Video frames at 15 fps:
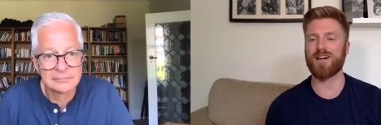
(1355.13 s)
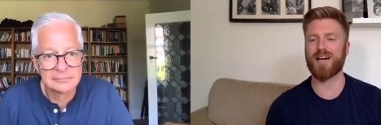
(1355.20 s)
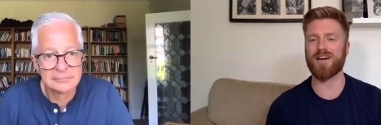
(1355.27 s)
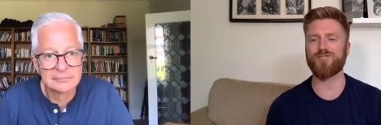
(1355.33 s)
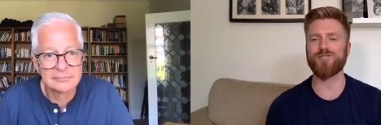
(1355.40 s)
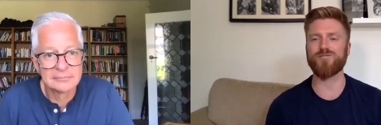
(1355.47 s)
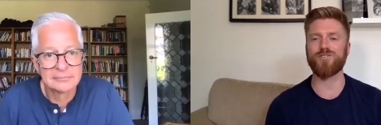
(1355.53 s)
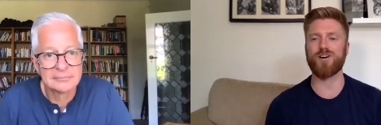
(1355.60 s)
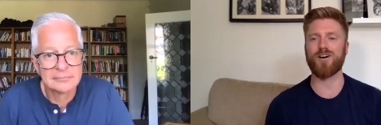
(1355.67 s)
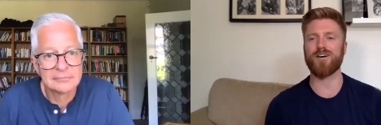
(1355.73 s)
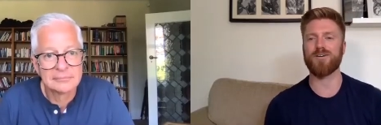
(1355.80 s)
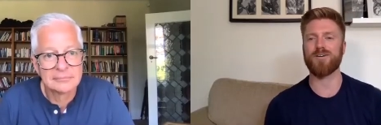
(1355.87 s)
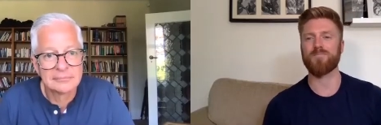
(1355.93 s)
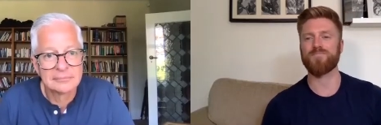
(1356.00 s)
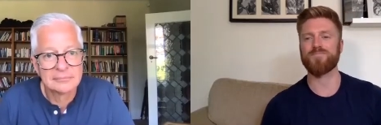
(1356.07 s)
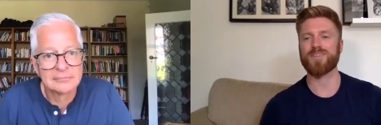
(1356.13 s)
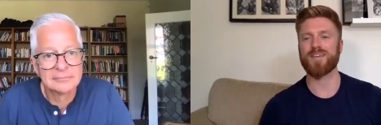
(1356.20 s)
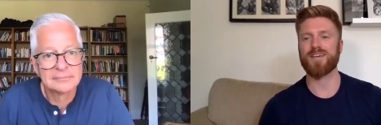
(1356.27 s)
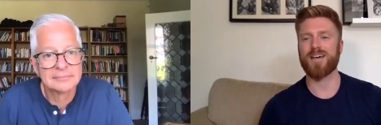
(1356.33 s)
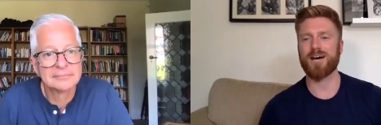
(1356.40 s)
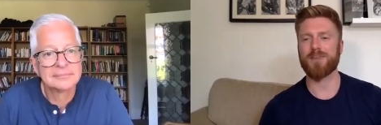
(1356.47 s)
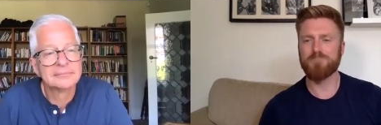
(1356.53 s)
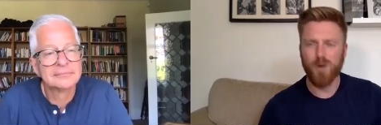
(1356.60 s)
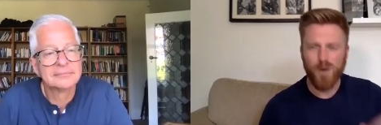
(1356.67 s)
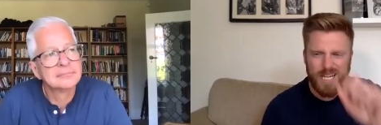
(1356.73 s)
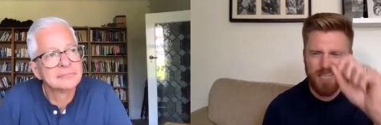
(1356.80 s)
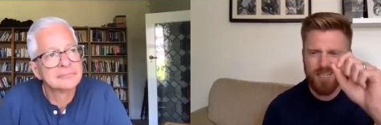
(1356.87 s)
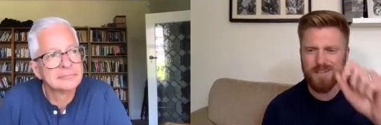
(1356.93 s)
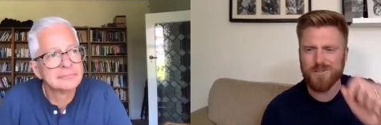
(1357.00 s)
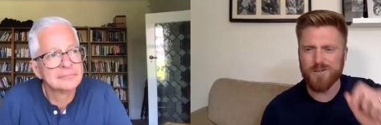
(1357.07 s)
Speaker 1: have you got a
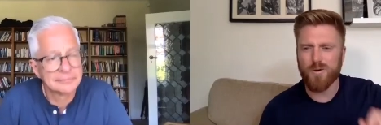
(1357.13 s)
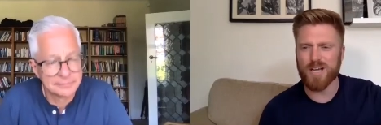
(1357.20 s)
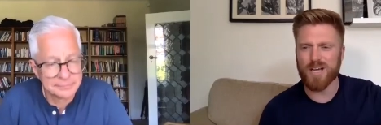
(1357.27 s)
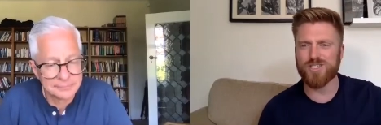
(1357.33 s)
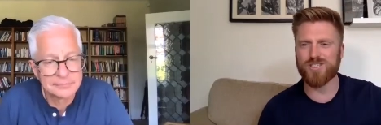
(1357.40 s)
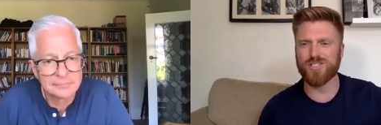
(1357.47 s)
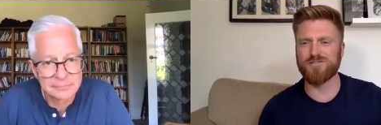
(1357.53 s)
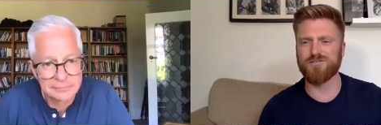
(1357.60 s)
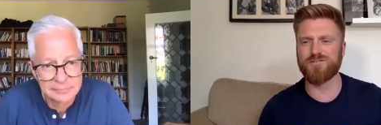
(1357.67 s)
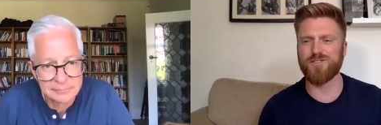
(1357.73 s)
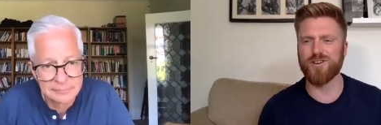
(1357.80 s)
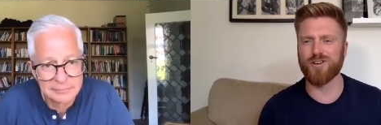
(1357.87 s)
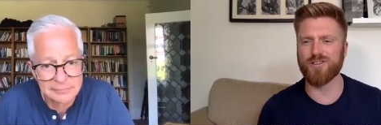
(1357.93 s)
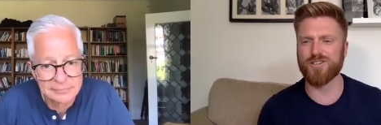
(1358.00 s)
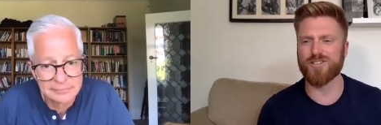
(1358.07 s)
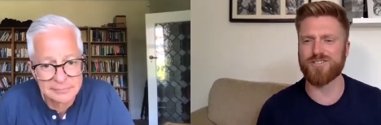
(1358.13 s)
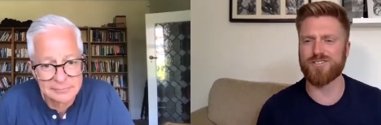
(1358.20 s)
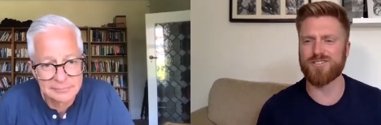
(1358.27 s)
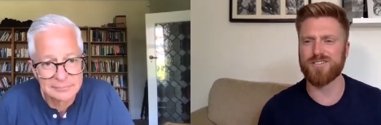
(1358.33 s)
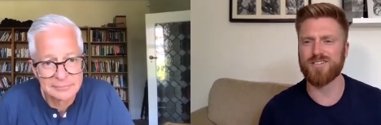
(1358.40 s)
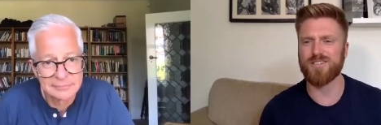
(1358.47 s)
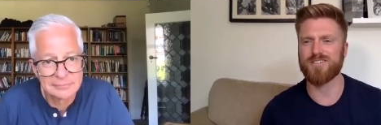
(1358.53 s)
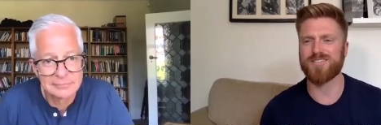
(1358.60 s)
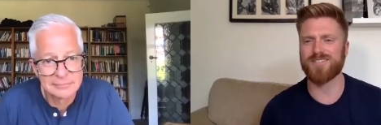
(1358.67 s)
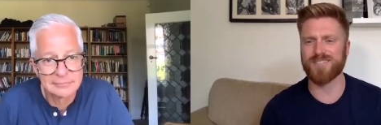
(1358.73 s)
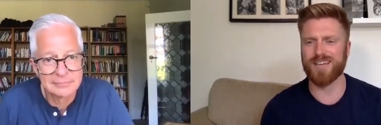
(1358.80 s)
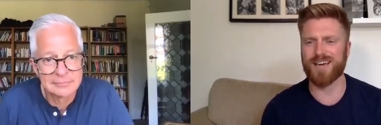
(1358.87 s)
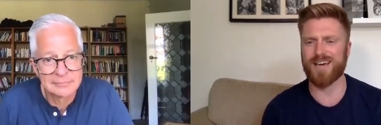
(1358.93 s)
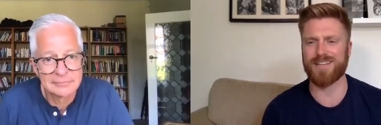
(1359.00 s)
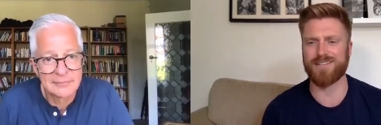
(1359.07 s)
poignant question for us
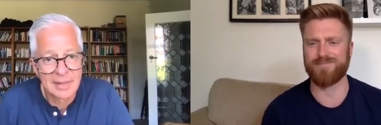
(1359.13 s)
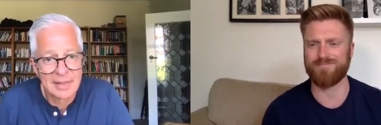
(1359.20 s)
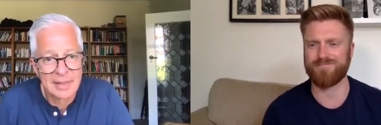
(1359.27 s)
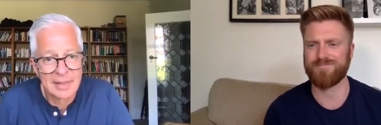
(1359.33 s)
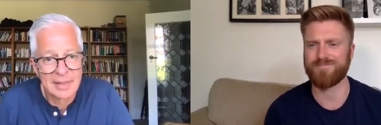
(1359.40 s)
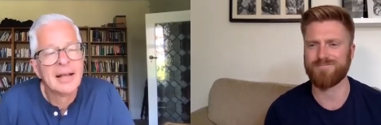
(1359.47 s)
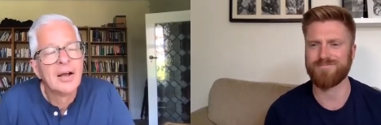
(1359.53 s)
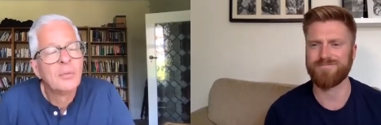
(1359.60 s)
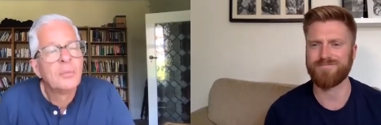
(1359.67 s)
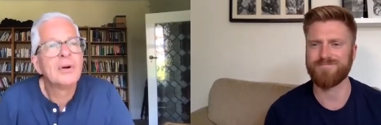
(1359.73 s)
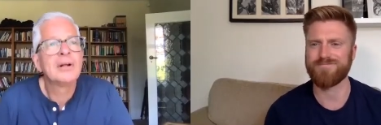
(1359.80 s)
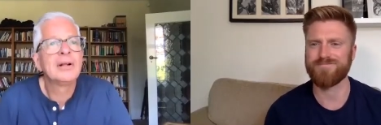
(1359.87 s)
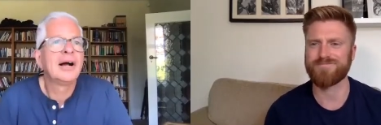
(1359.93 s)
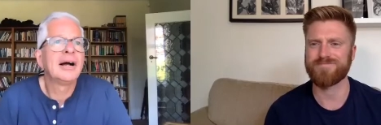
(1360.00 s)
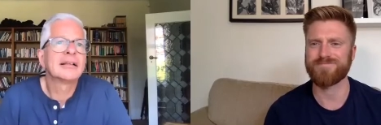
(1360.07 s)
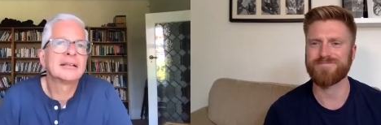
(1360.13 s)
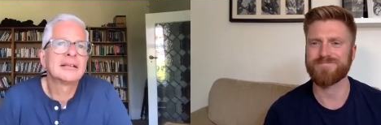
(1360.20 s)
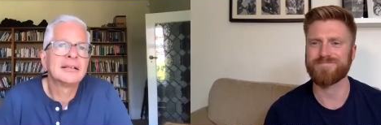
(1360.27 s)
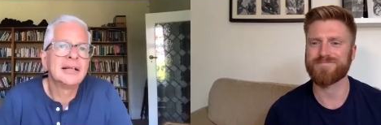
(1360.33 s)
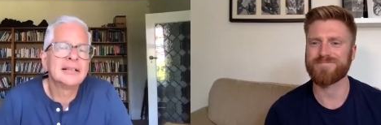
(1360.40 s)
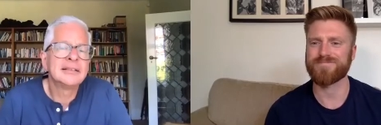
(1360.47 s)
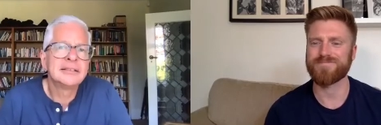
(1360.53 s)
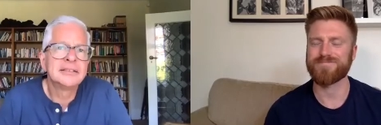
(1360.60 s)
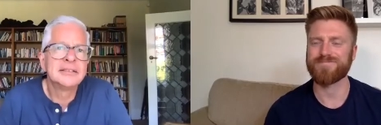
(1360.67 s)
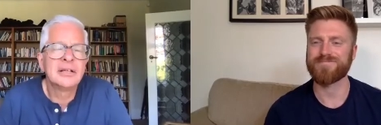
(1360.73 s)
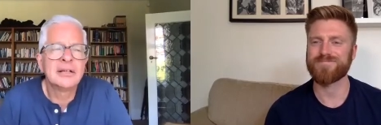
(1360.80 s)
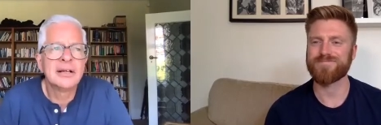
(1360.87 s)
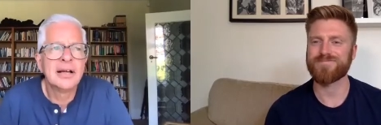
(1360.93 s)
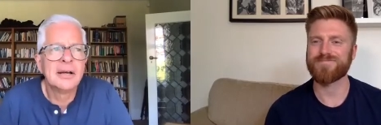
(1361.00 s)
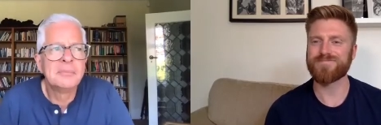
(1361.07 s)
today?
Speaker 2: Well, I, it's
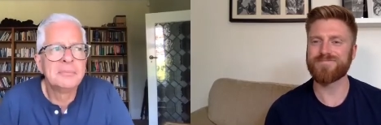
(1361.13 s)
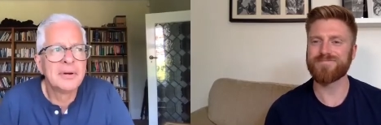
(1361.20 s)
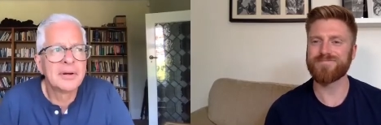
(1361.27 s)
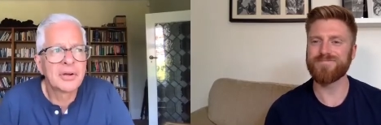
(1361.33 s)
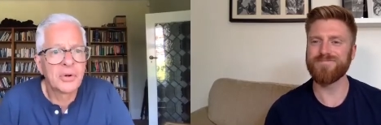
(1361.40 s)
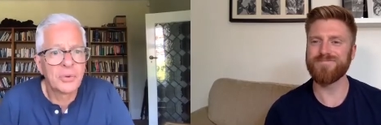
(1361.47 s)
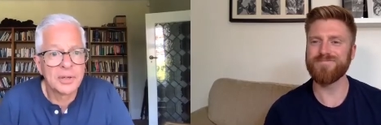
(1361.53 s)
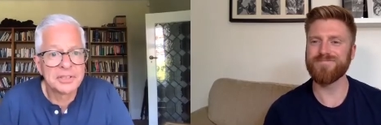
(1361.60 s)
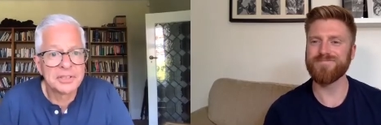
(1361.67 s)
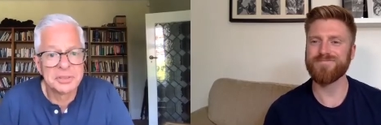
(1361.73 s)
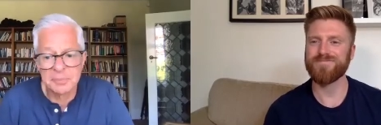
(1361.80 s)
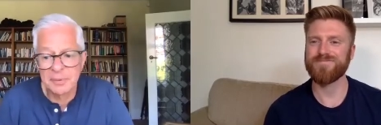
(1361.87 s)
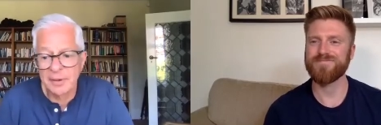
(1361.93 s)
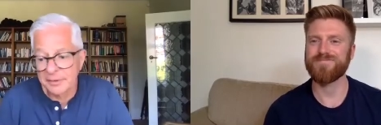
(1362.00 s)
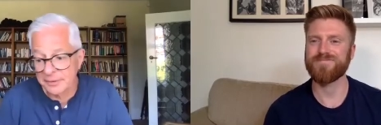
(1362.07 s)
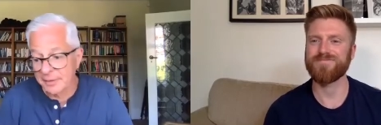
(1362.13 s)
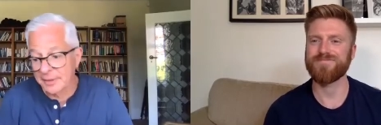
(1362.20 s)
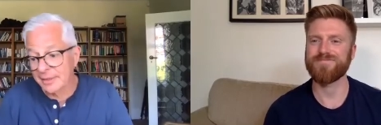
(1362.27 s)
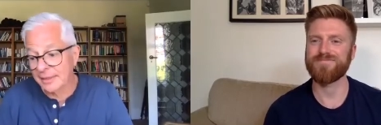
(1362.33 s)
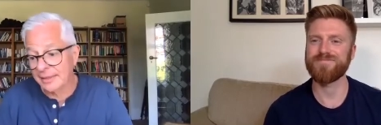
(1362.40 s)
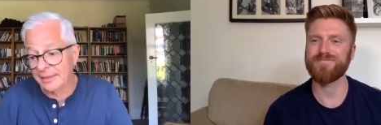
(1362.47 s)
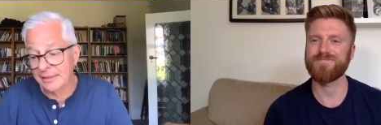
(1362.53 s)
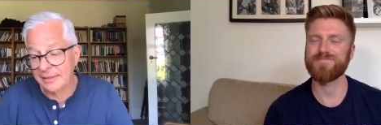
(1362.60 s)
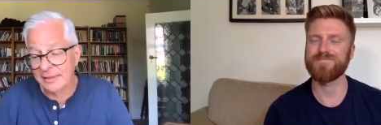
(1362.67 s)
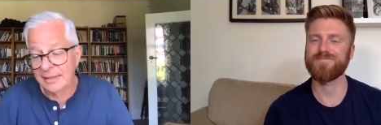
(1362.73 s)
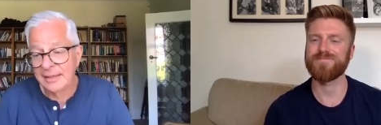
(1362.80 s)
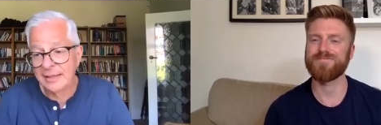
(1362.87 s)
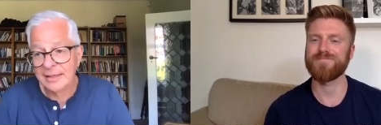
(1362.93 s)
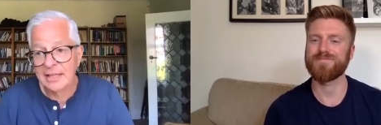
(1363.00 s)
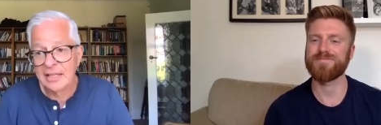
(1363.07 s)
not um, a question, but I think
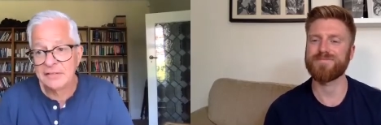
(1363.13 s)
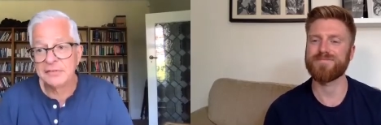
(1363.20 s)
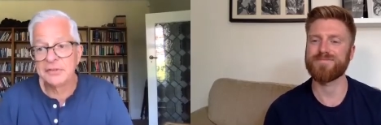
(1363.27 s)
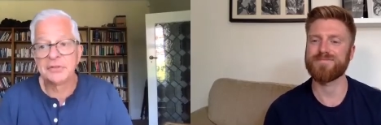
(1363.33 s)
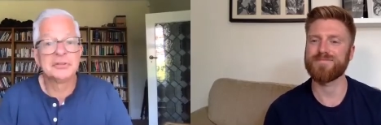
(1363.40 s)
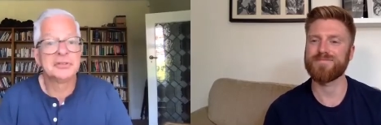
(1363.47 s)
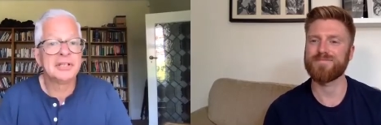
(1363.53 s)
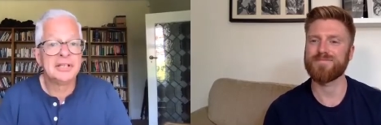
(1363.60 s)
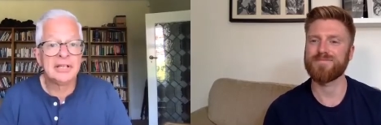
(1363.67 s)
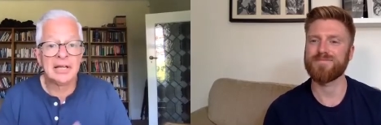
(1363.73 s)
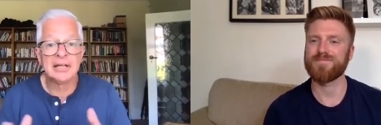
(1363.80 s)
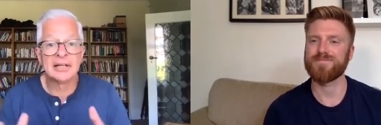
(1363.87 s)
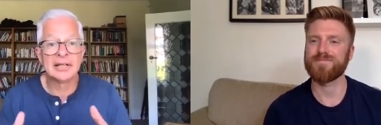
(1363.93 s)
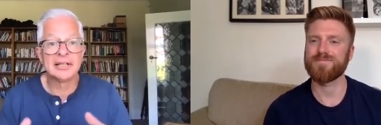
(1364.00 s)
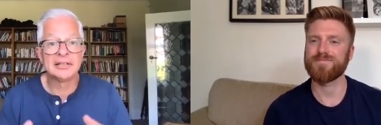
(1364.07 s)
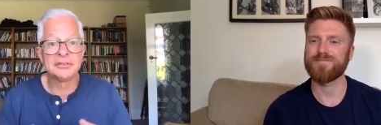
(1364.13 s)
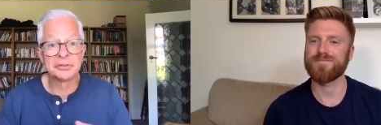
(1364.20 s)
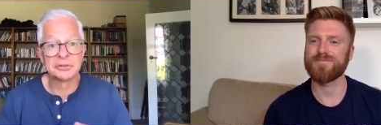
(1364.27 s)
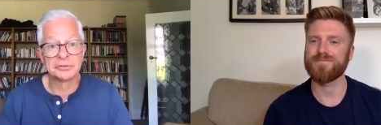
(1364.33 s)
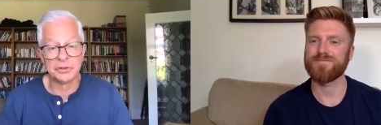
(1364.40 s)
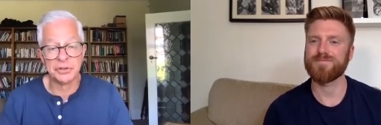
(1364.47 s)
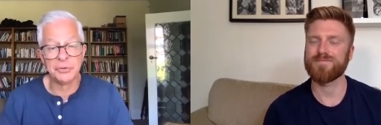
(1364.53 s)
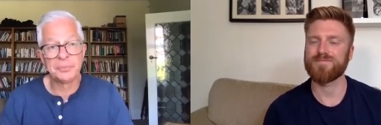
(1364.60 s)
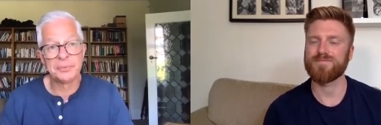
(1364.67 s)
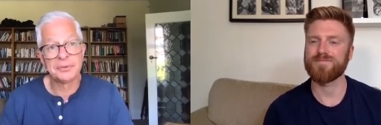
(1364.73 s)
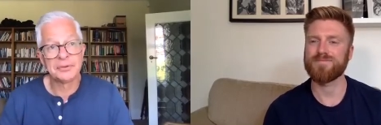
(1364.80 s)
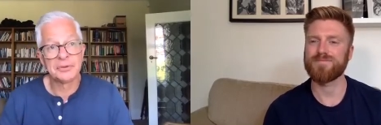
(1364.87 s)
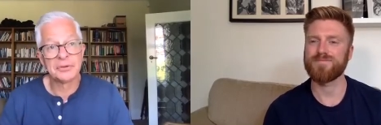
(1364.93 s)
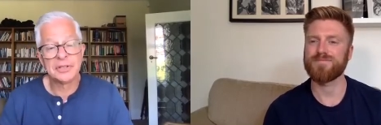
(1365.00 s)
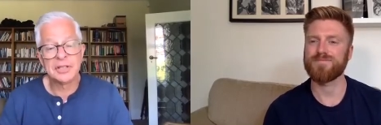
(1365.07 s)
if you're in any kind of group,
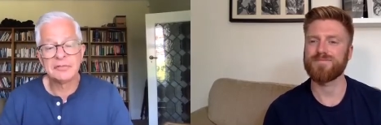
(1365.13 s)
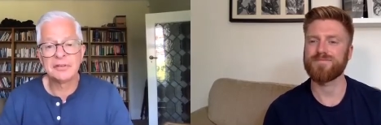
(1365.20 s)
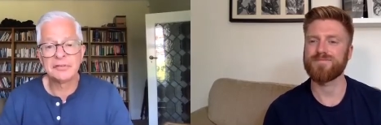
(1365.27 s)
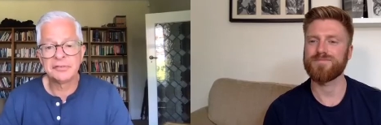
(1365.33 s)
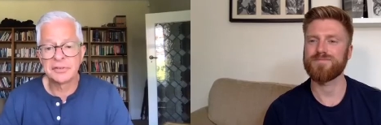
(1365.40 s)
or even if you're